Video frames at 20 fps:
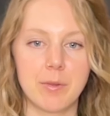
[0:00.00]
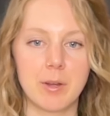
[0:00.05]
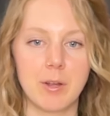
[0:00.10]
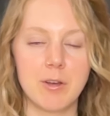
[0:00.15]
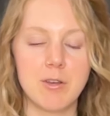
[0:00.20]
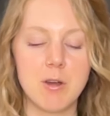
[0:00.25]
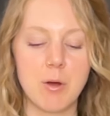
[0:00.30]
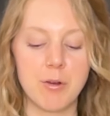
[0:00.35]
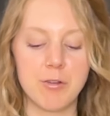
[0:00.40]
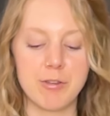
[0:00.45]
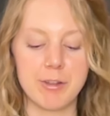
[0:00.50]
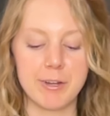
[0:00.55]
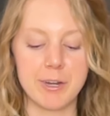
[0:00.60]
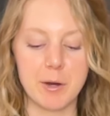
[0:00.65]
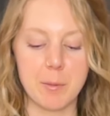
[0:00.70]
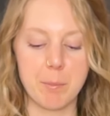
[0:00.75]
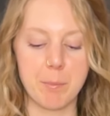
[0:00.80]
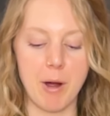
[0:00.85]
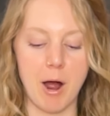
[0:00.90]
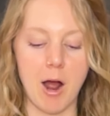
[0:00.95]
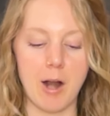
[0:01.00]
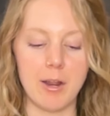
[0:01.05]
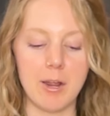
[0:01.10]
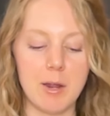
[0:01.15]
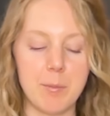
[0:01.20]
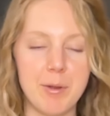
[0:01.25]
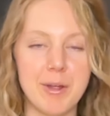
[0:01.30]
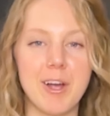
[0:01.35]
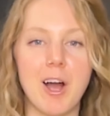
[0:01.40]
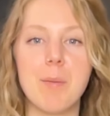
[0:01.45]
Noticing your body
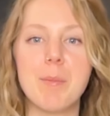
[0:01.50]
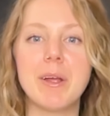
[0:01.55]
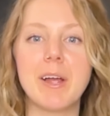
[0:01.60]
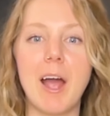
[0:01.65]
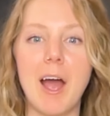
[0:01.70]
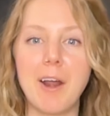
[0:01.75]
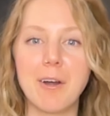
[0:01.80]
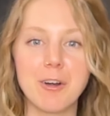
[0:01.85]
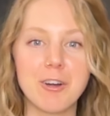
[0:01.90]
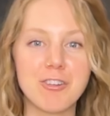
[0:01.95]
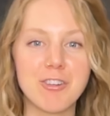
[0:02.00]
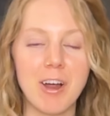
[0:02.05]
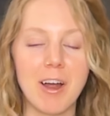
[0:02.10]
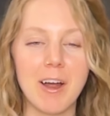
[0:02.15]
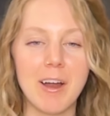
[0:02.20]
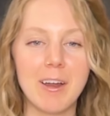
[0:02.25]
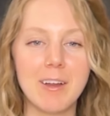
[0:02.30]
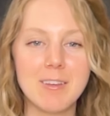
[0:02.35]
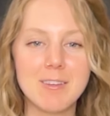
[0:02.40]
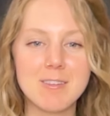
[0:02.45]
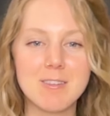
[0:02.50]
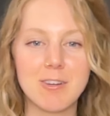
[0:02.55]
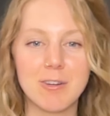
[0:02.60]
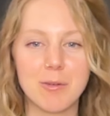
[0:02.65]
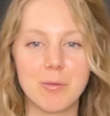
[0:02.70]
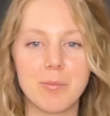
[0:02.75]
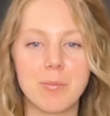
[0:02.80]
becoming energized.